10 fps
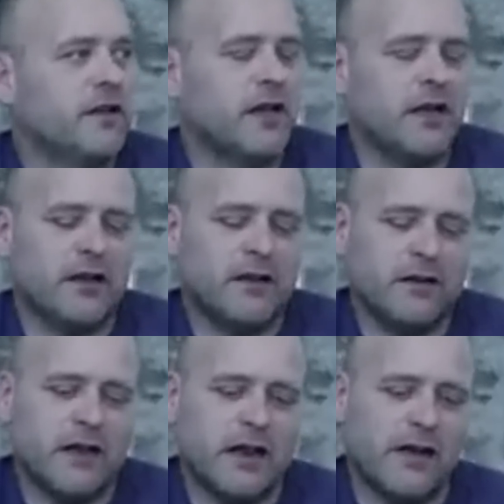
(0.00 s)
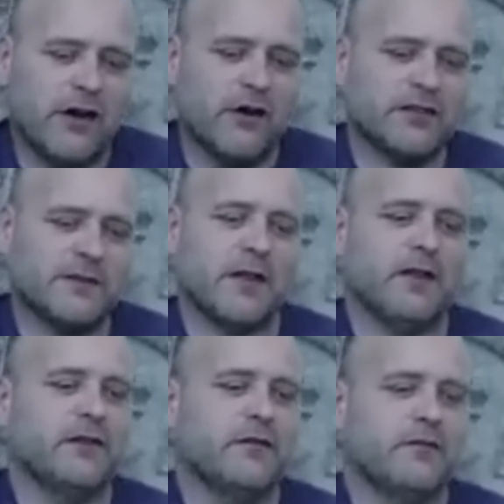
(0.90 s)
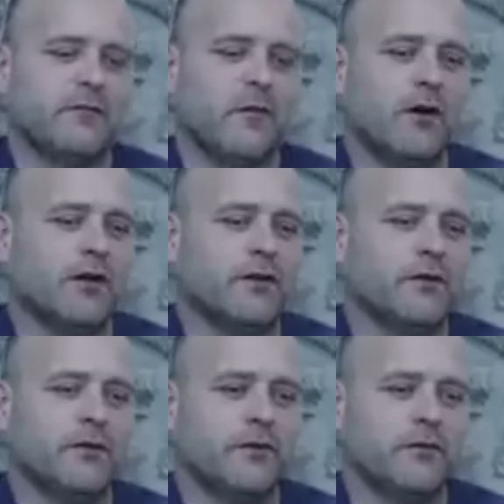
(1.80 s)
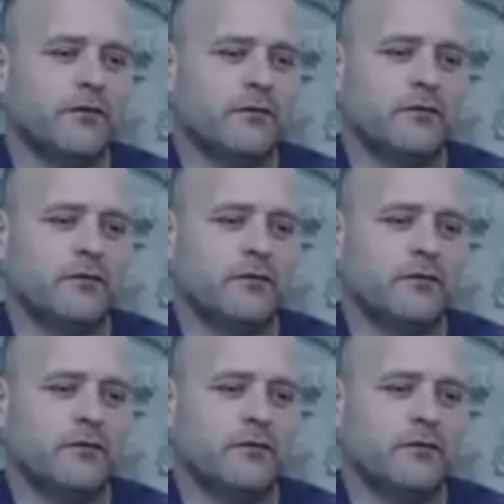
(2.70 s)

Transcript: and I've always been one who